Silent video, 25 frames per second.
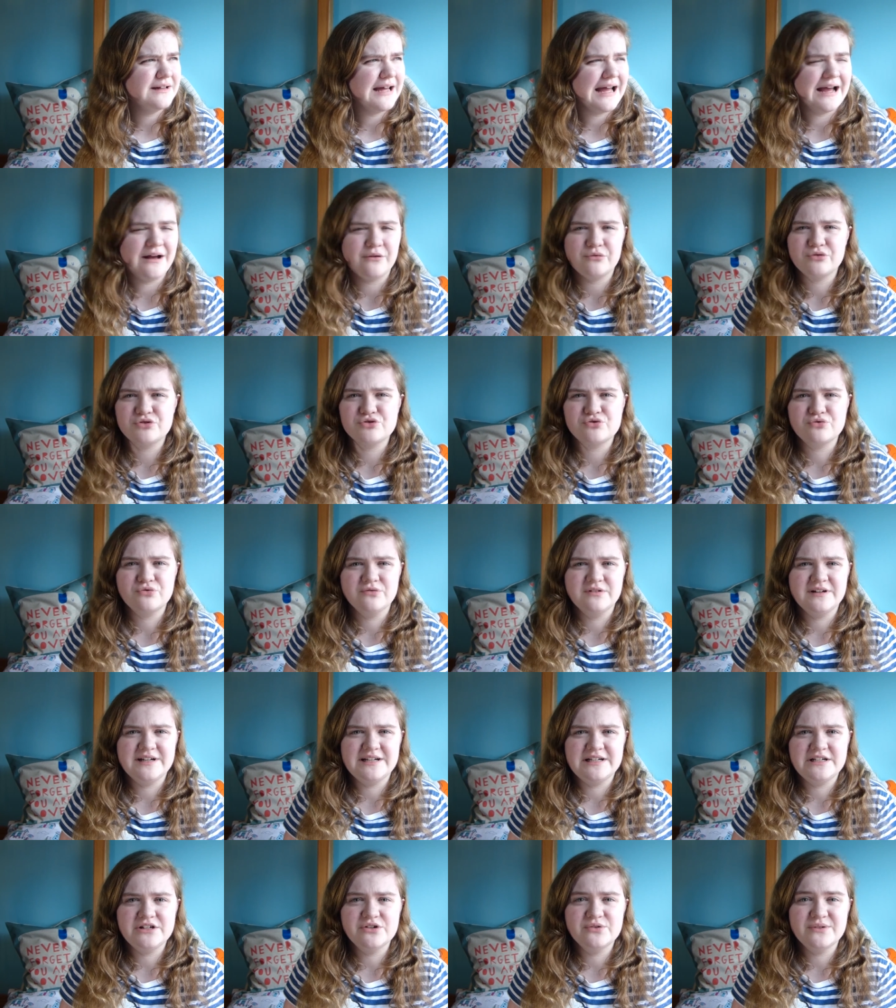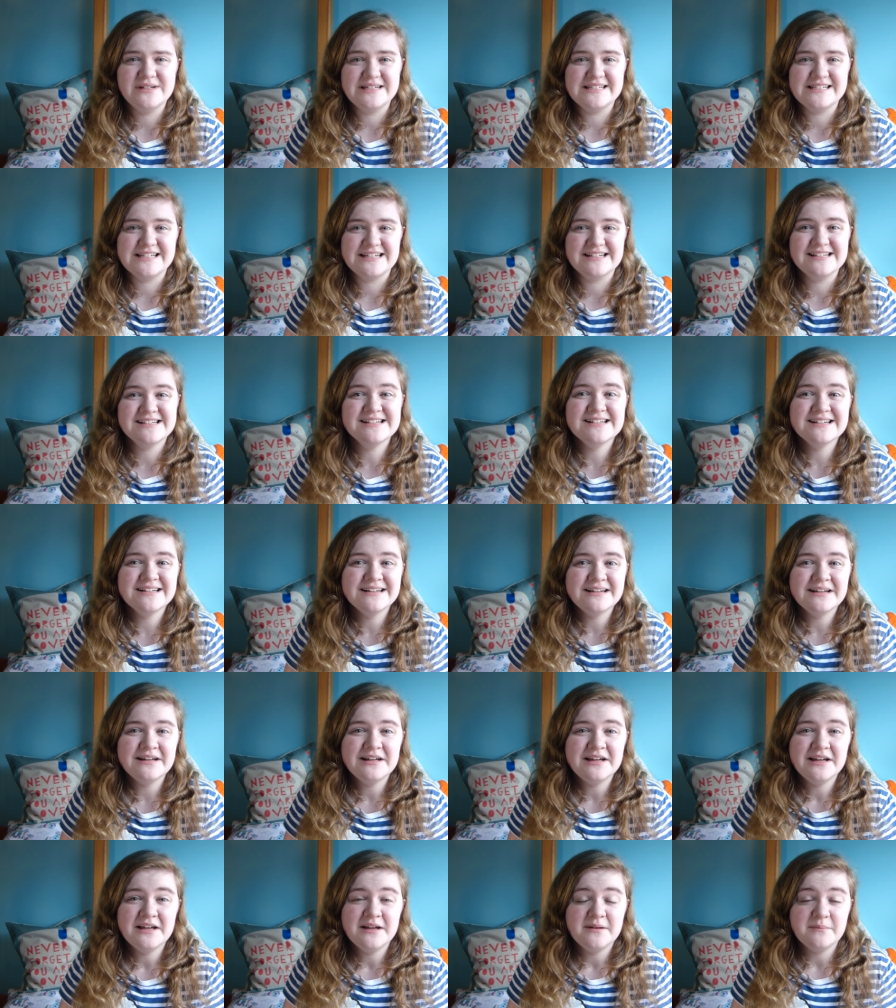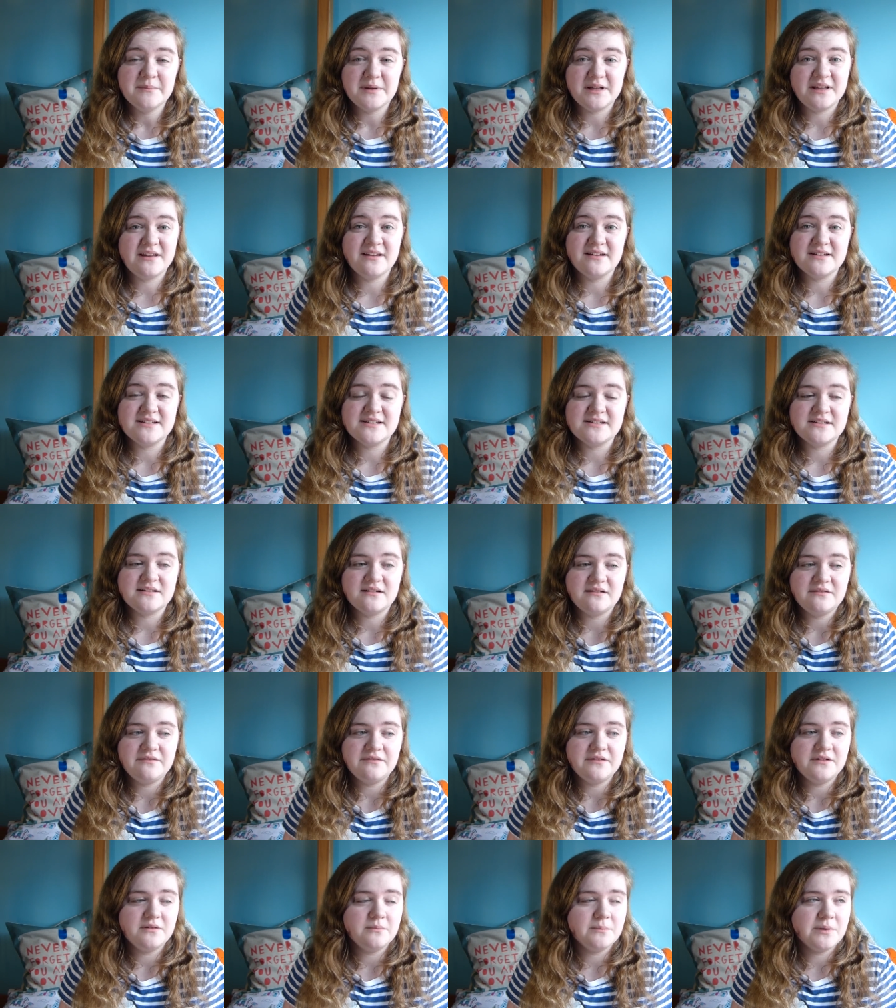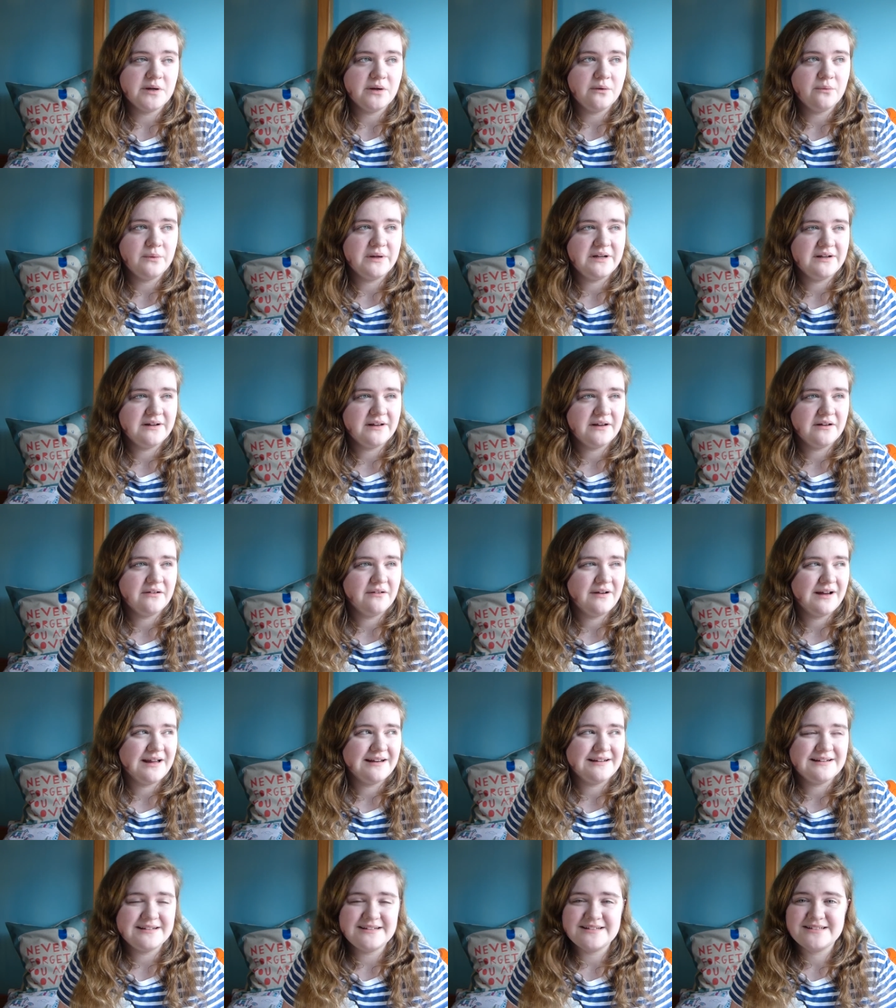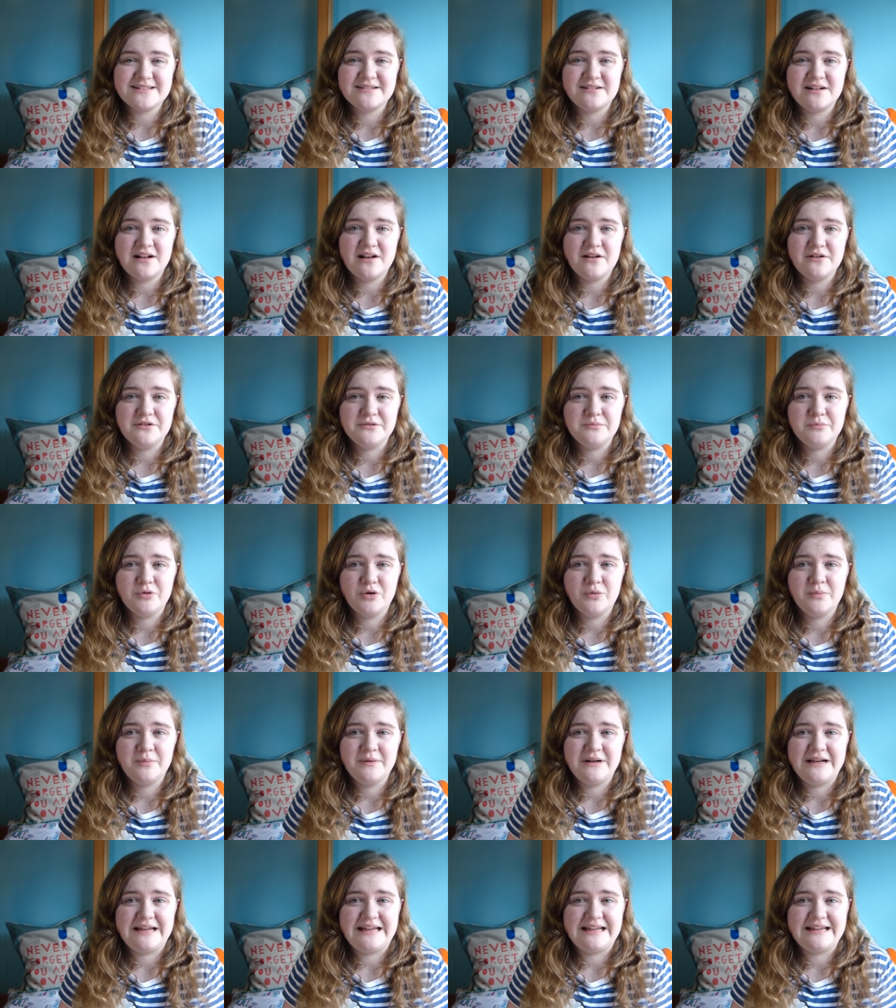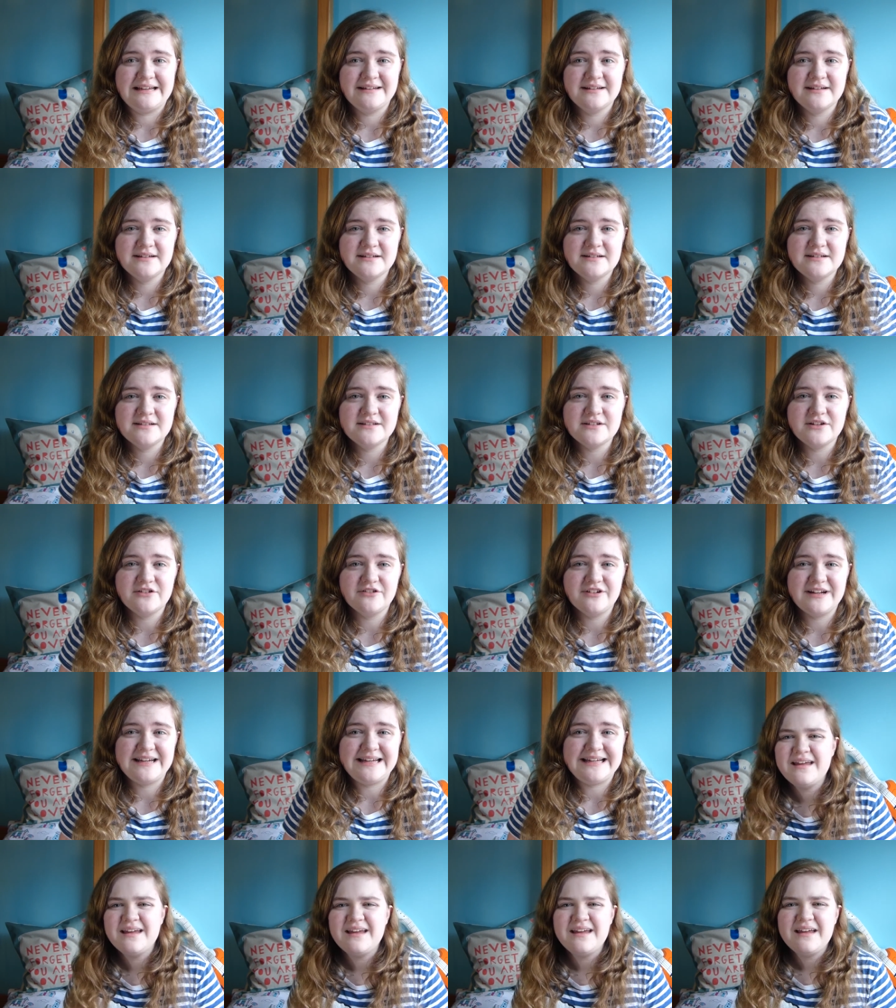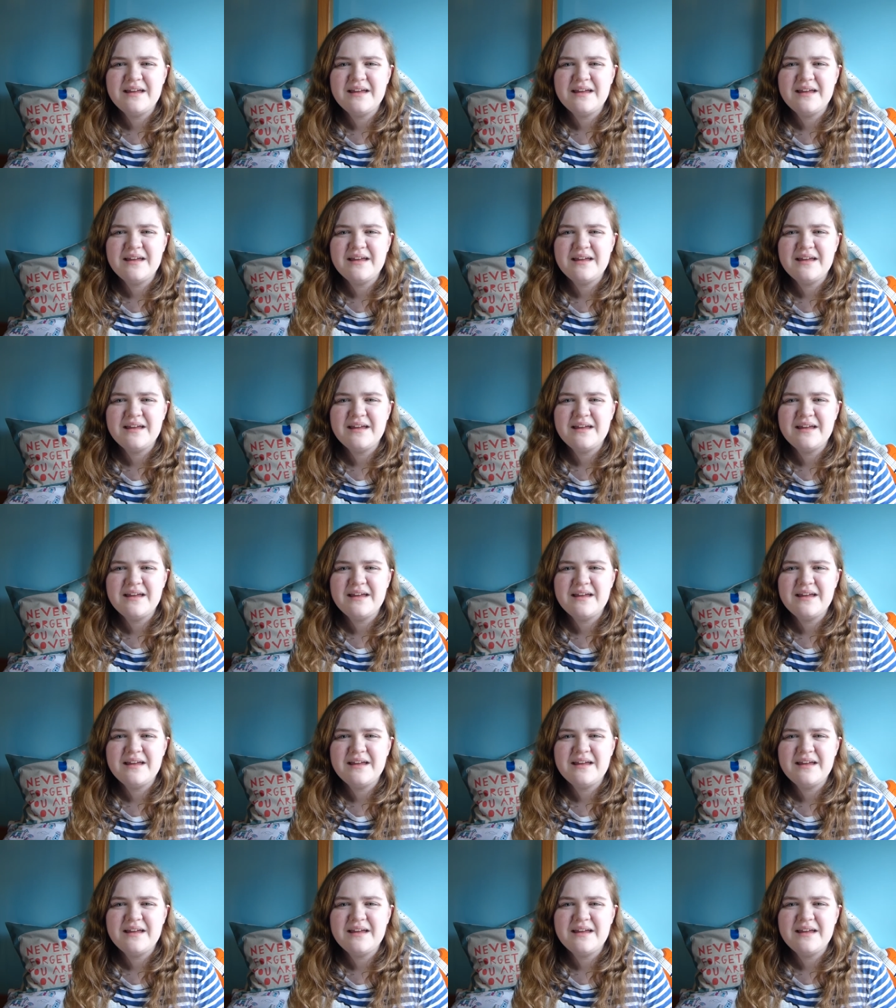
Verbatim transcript: outdoory noises because I film by a window and it doesn't close properly, sorry.